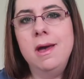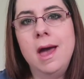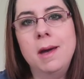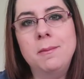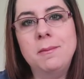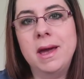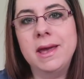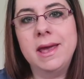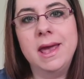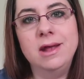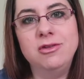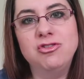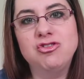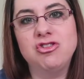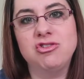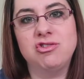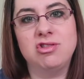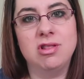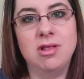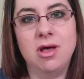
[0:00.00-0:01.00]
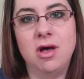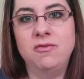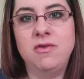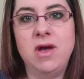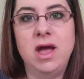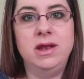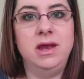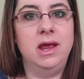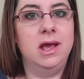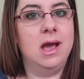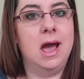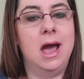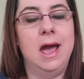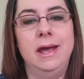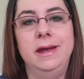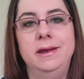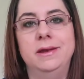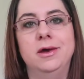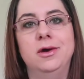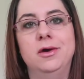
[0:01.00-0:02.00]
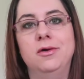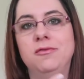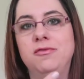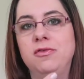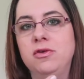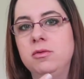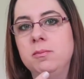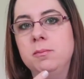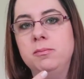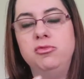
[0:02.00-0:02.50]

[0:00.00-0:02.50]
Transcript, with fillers: And my kids just love any kind of